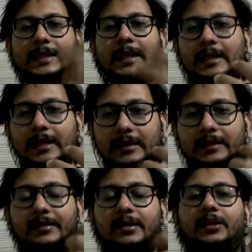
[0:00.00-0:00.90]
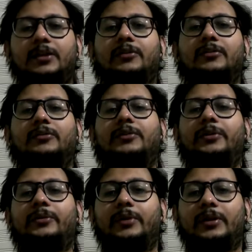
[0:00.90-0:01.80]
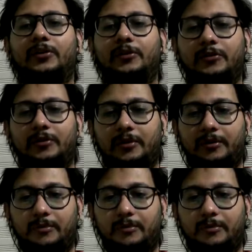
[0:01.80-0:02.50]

thinking, and so it is,